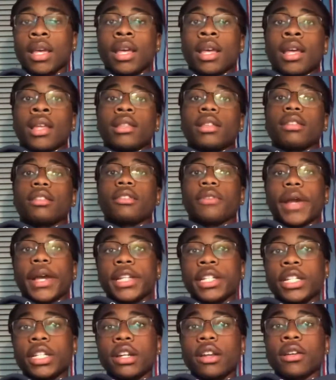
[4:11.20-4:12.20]
The
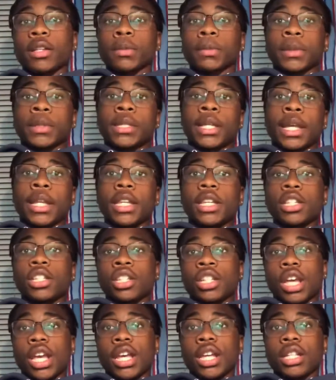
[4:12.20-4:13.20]
direction of spontaneous
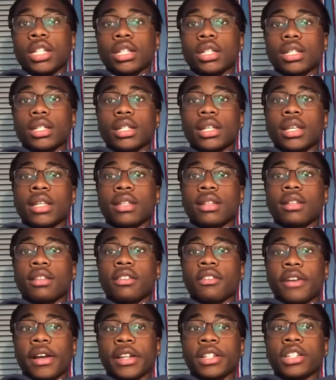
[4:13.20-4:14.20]
change is the
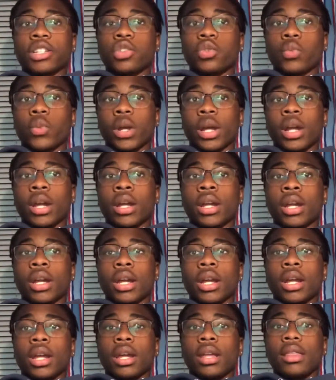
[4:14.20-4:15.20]
direction where
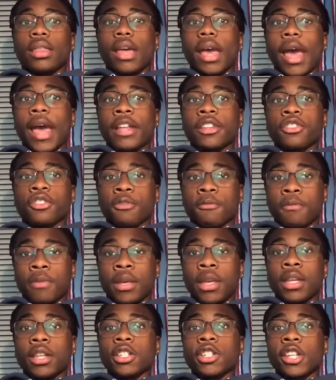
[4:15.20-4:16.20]
the
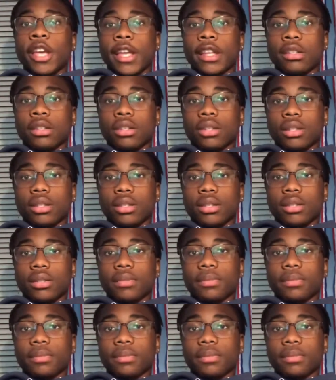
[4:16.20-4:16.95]
entropy changes.